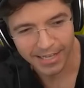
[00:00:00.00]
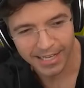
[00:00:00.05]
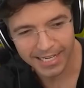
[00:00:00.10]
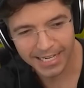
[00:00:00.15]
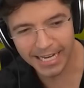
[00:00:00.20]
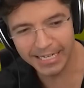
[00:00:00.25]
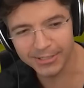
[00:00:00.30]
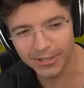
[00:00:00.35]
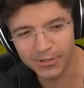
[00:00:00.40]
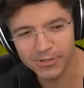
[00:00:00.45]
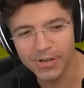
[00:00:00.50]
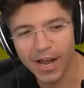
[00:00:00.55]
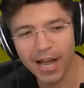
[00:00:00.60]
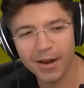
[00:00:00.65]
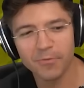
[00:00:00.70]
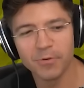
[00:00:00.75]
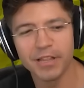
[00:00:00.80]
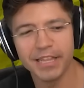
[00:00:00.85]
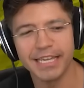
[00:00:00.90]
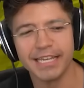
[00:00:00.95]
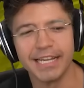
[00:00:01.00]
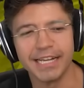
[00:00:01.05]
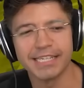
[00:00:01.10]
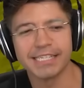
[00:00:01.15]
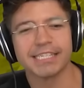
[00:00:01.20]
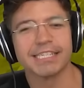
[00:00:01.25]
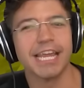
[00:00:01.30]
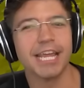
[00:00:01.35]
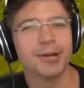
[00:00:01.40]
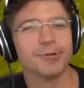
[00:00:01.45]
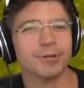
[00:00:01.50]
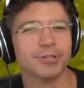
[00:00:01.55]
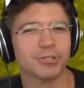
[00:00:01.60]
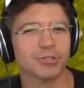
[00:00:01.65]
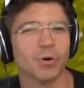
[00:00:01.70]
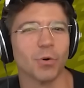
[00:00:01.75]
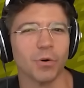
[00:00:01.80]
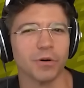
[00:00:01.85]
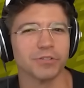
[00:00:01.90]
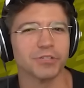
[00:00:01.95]
Because there's not really an extinguished
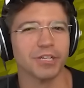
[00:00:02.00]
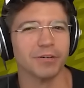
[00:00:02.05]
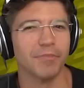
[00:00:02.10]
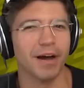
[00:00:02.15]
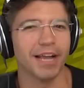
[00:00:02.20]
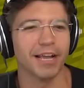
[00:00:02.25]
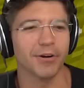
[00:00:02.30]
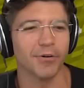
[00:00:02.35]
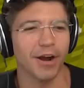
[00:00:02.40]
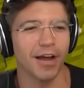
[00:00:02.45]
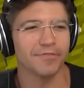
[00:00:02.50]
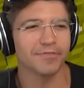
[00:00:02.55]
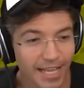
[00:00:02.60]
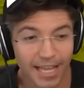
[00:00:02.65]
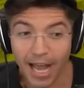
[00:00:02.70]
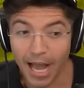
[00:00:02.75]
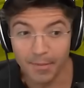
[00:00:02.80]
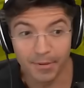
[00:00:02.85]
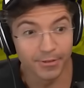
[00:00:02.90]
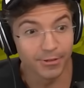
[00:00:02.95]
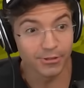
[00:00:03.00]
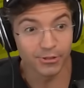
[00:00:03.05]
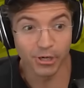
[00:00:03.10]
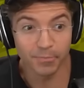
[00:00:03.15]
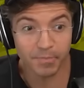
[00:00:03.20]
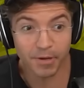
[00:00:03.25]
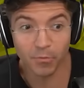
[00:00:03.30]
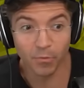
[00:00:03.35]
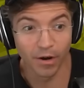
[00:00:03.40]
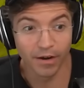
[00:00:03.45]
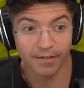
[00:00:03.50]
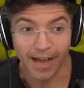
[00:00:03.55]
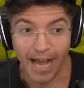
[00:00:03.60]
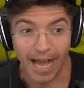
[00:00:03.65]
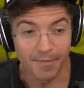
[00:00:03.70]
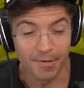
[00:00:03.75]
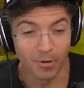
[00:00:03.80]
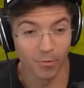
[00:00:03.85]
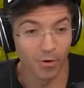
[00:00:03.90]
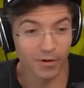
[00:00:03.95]
torch in Minecraft. I mean, there should be one.
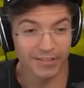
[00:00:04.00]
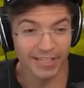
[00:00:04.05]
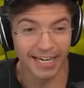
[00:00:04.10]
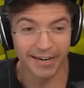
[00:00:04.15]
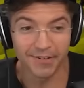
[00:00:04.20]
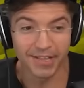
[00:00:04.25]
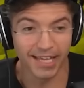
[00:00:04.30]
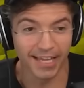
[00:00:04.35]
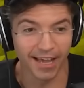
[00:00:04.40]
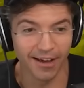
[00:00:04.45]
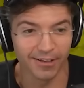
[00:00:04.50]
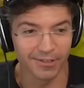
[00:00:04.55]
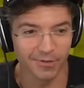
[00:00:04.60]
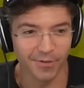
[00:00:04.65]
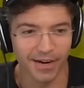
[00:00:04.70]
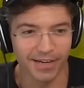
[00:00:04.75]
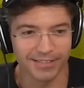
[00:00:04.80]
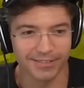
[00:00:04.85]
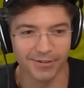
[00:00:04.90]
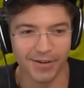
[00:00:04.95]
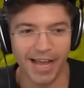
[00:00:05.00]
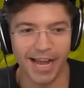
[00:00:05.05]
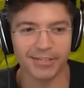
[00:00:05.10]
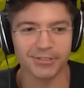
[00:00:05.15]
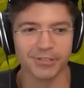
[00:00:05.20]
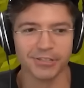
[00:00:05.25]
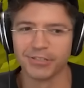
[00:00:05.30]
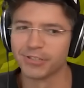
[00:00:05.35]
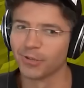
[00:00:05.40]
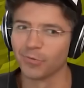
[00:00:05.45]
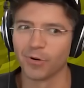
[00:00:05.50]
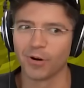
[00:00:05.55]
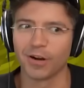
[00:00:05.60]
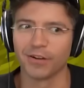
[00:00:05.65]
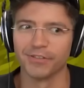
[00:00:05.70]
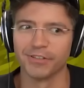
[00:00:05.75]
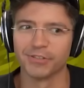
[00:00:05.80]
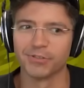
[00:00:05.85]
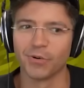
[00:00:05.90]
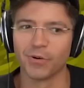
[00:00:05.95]
I mean, it worked on everything else, right? So naturally it should work on
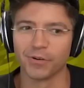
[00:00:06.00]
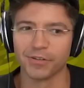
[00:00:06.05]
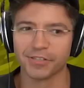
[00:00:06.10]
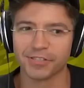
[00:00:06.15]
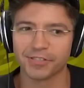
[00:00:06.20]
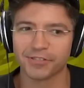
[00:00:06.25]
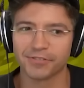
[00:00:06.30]
the torch.